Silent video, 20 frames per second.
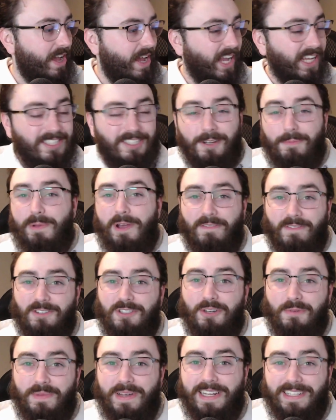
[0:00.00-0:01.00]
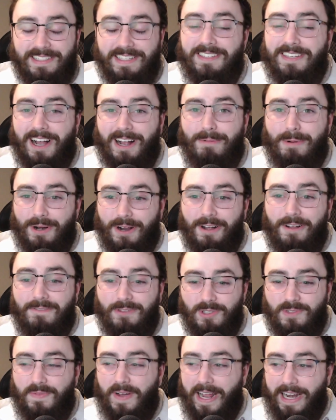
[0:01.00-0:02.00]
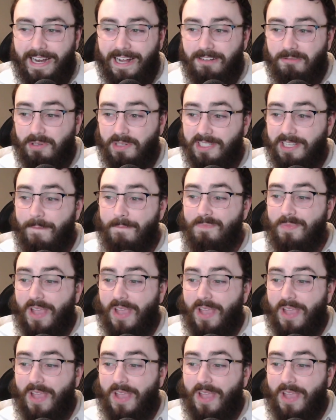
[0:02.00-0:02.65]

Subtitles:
It took me over 2 minutes to talk about all of those fight announcements.